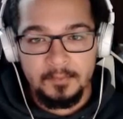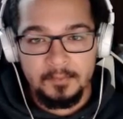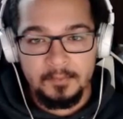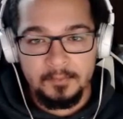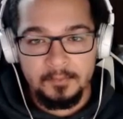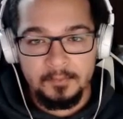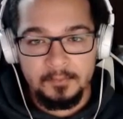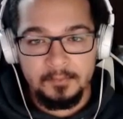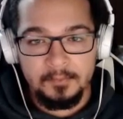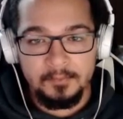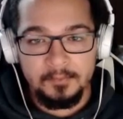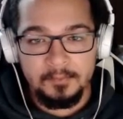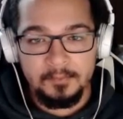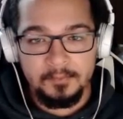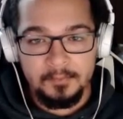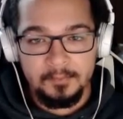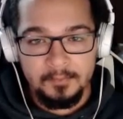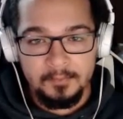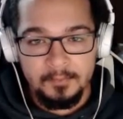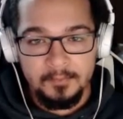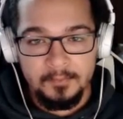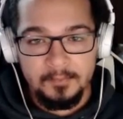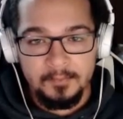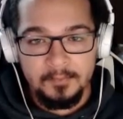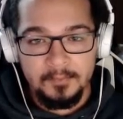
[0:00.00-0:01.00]

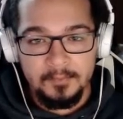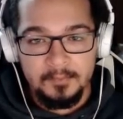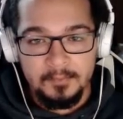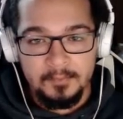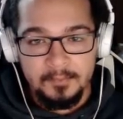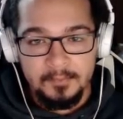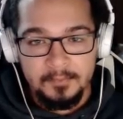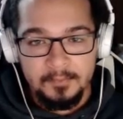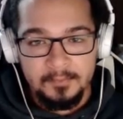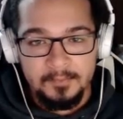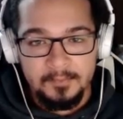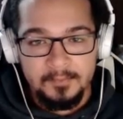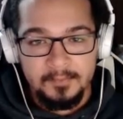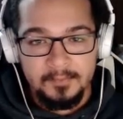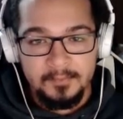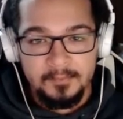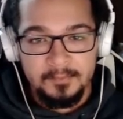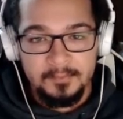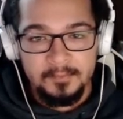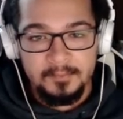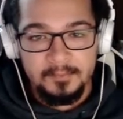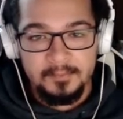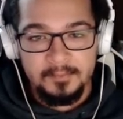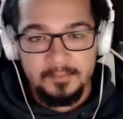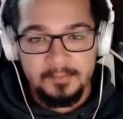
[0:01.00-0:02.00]

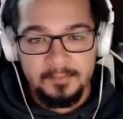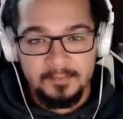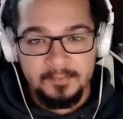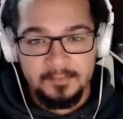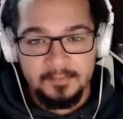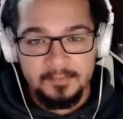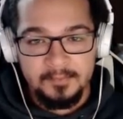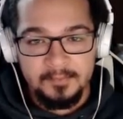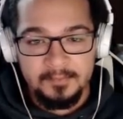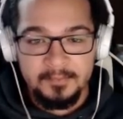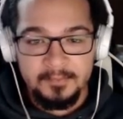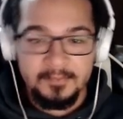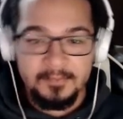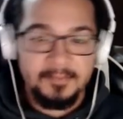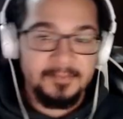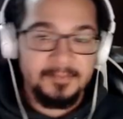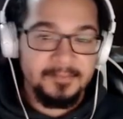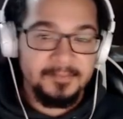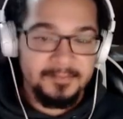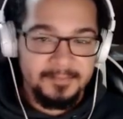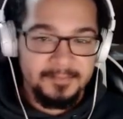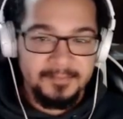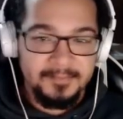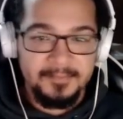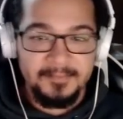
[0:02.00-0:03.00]

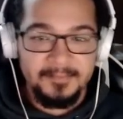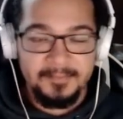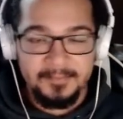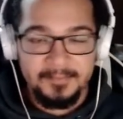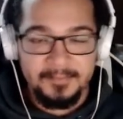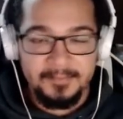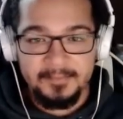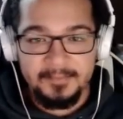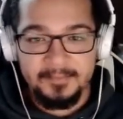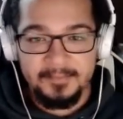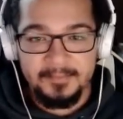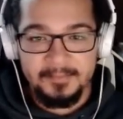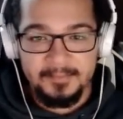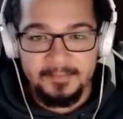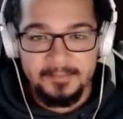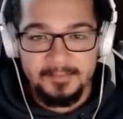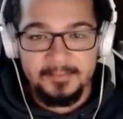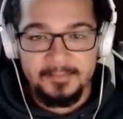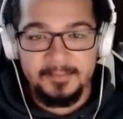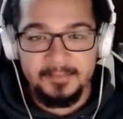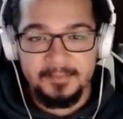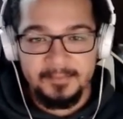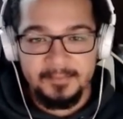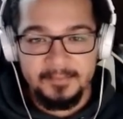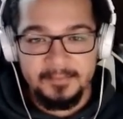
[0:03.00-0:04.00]

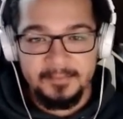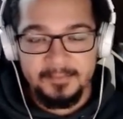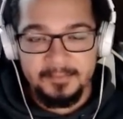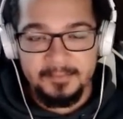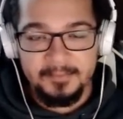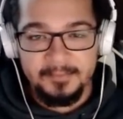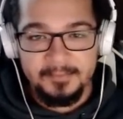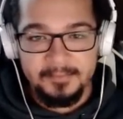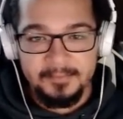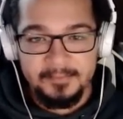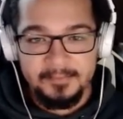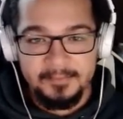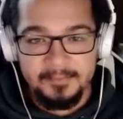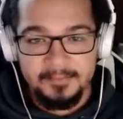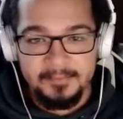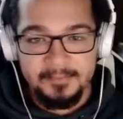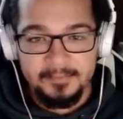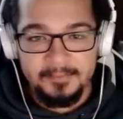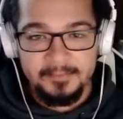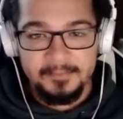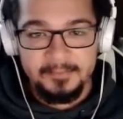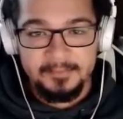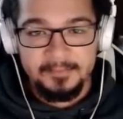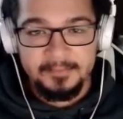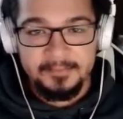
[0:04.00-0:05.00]

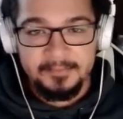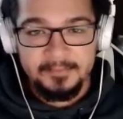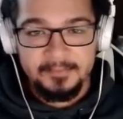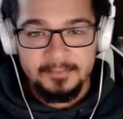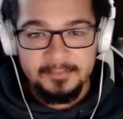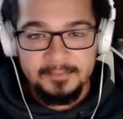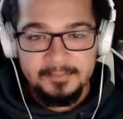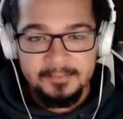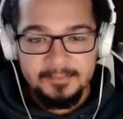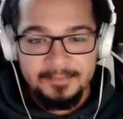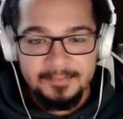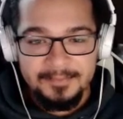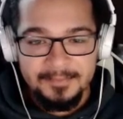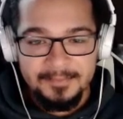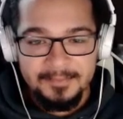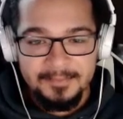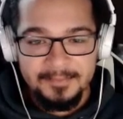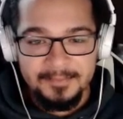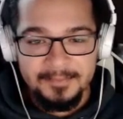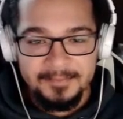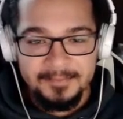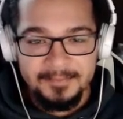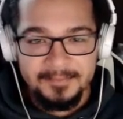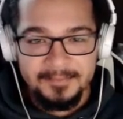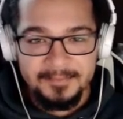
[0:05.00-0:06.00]

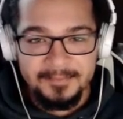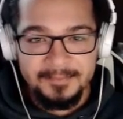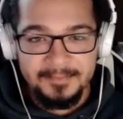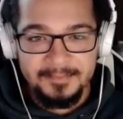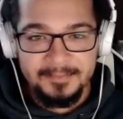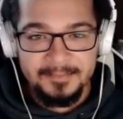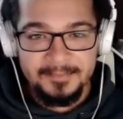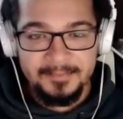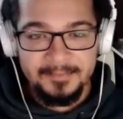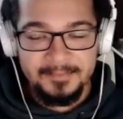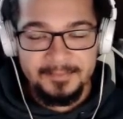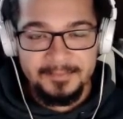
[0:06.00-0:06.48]
(not speaking)